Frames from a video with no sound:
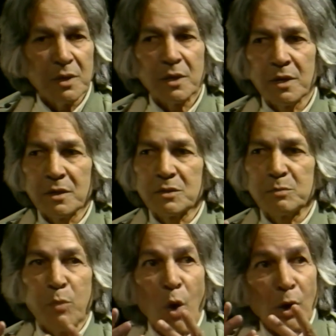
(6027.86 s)
is
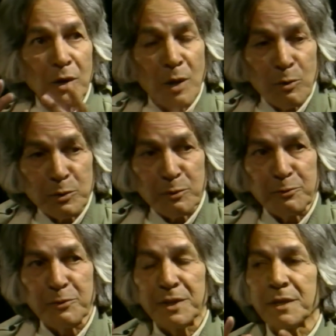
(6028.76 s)
born out of
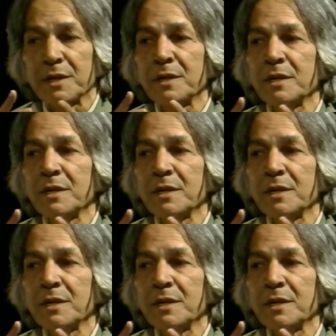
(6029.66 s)
fear.